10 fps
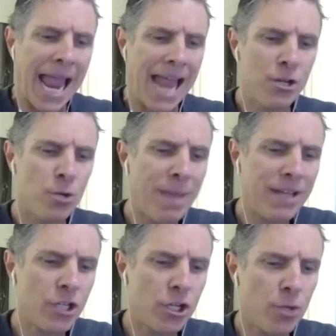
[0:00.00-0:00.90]
And you
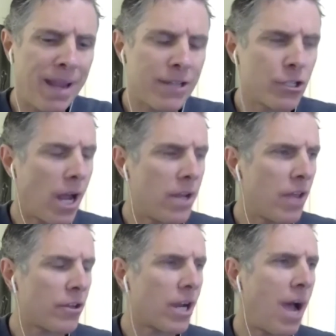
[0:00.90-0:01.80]
mentioned, you made
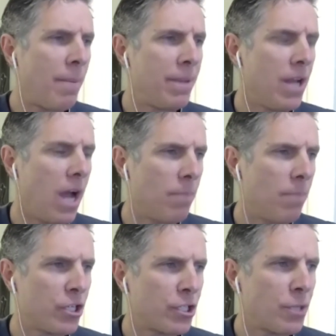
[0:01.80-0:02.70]
another comment
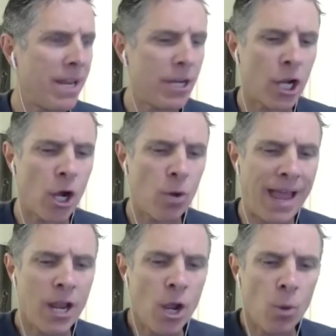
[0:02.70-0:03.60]
just a minute ago
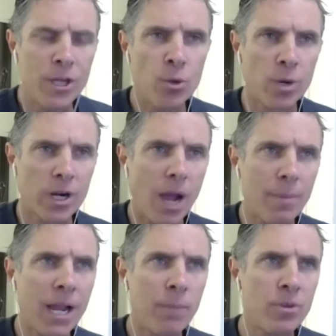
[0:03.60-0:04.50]
that when you were
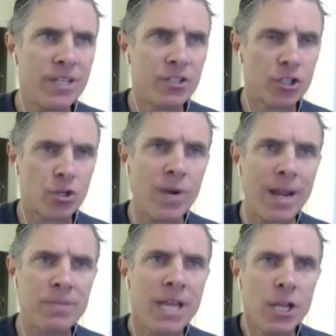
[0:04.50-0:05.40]
coming up with this
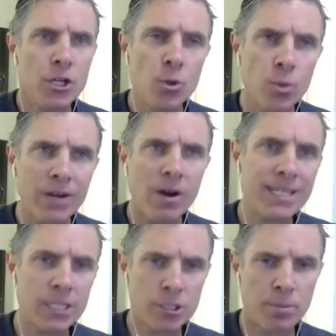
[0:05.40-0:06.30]
script, you
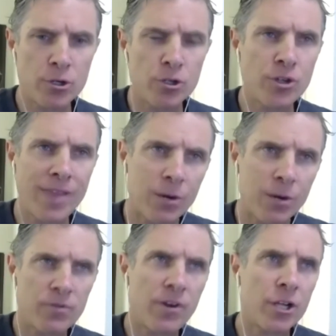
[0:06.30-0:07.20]
realized as a producer that it
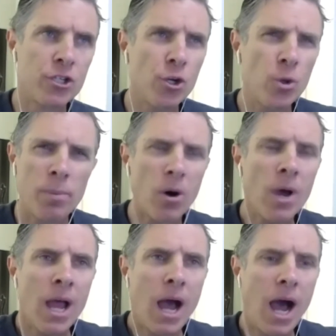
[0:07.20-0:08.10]
was very doable.
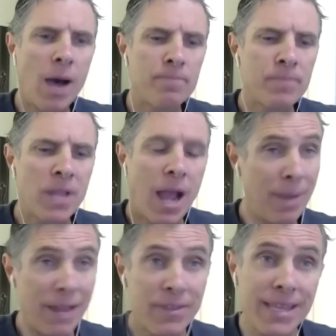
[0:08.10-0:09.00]
I mean,
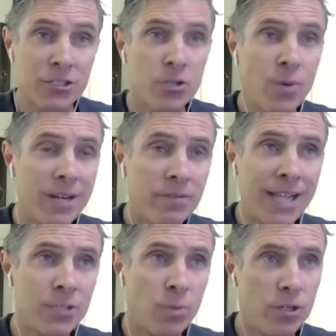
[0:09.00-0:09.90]
I think that's great
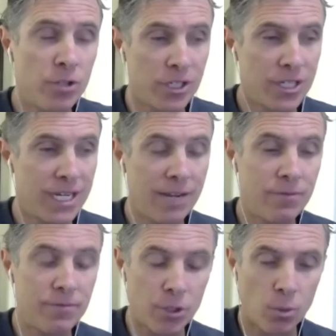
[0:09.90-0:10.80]
advice, what you just give
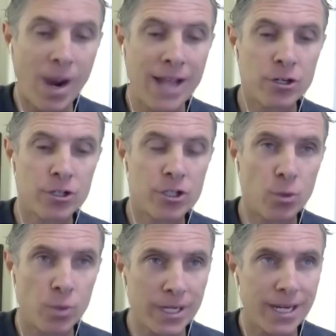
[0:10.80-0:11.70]
to writers to
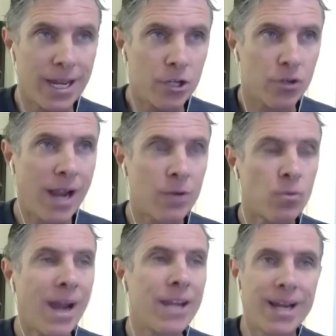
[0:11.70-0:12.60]
really try and
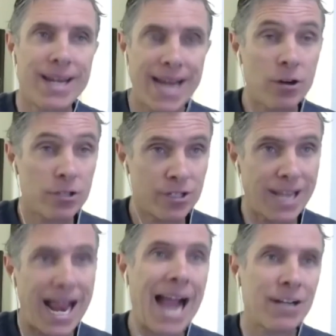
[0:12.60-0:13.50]
write great characters
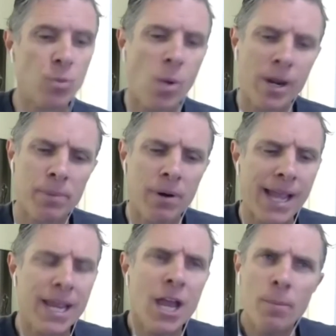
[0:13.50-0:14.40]
that actors want to
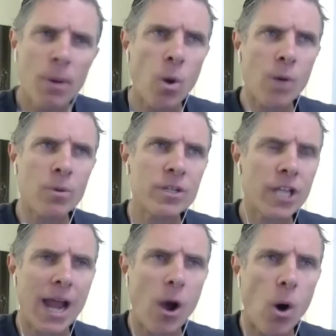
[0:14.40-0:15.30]
play. But what was
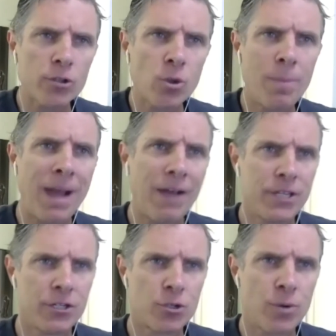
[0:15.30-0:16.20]
it also about
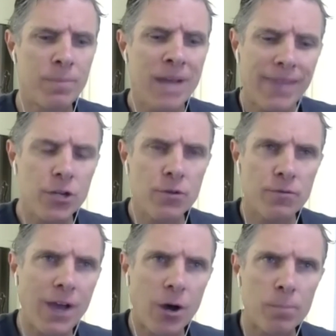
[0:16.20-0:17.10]
this script that you
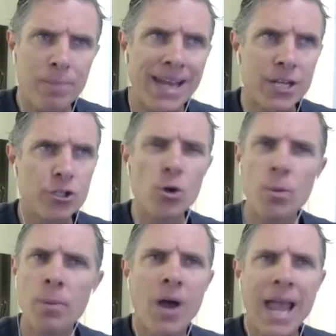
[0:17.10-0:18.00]
felt made it
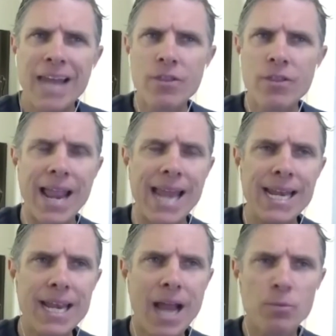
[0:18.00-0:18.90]
doable? And are there
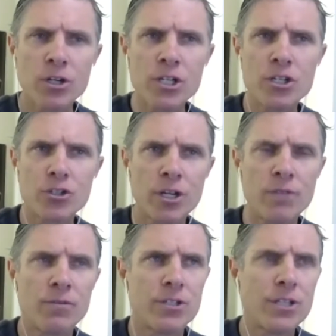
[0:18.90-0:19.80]
any, I'm really just
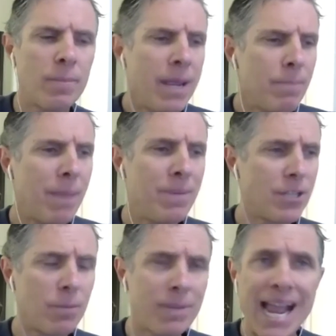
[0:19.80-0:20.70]
looking for some, maybe
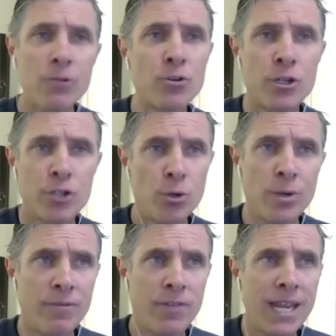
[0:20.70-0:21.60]
some
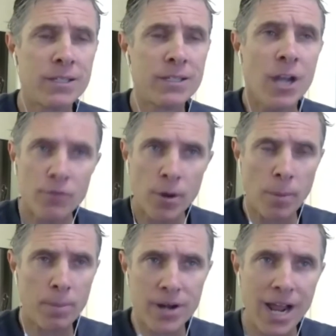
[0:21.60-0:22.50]
counterintuitive things from a
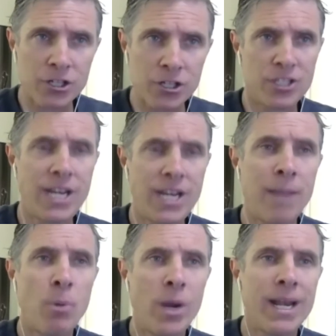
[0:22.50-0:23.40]
production
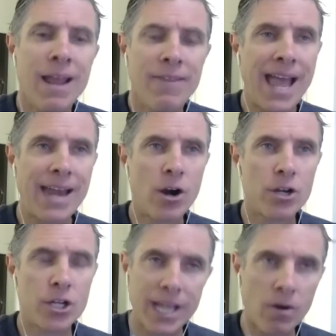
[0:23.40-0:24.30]
standpoint that are,
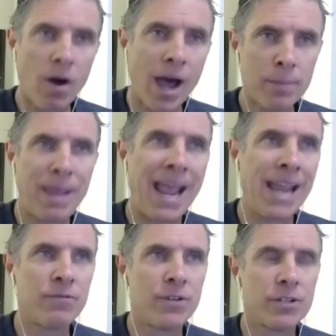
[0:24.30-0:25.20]
you get a lot of
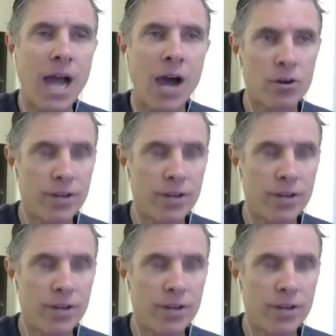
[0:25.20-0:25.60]
bang for your dollar.